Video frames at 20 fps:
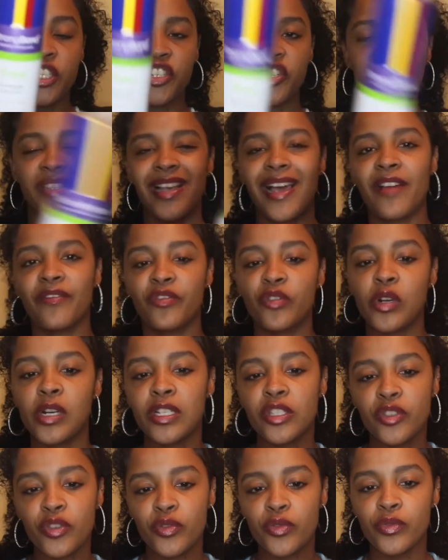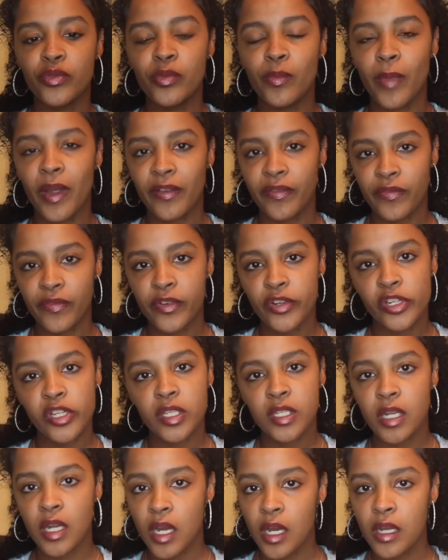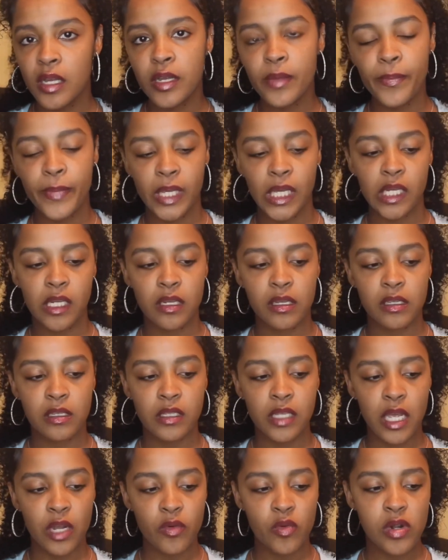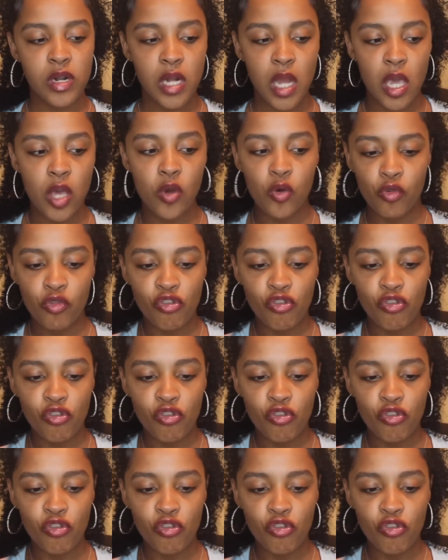just after i do my first cut because i don't want to like go